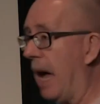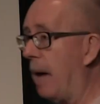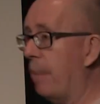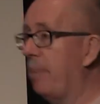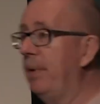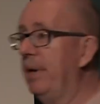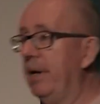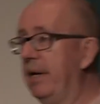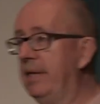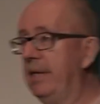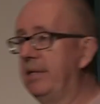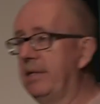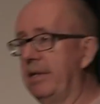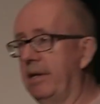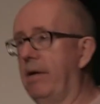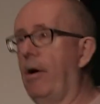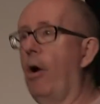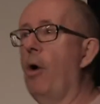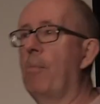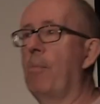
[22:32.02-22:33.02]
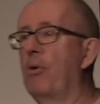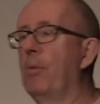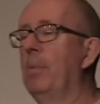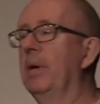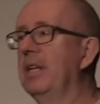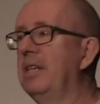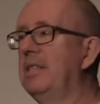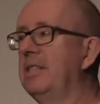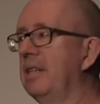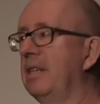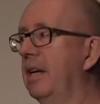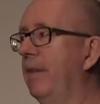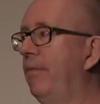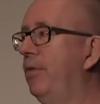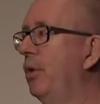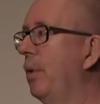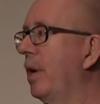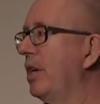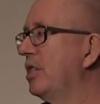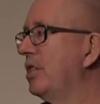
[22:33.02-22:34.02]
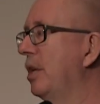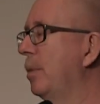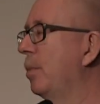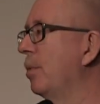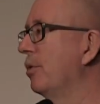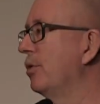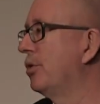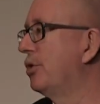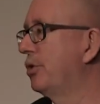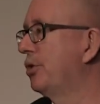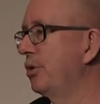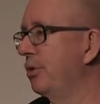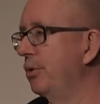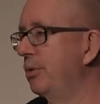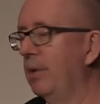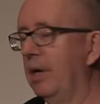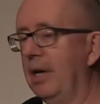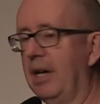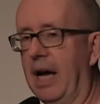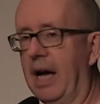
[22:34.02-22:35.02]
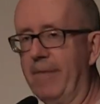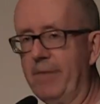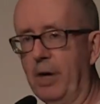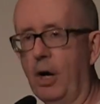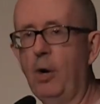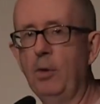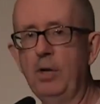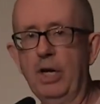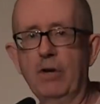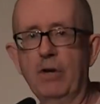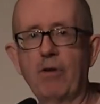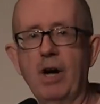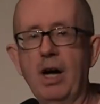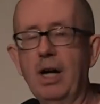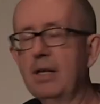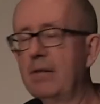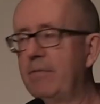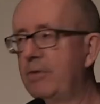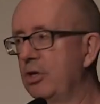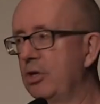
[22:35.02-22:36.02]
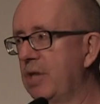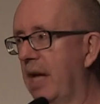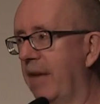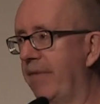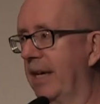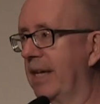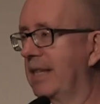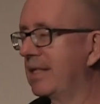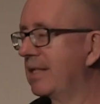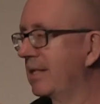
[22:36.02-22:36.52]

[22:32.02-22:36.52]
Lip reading: app interoperability. If you actually want to have the Holy Grail of just having a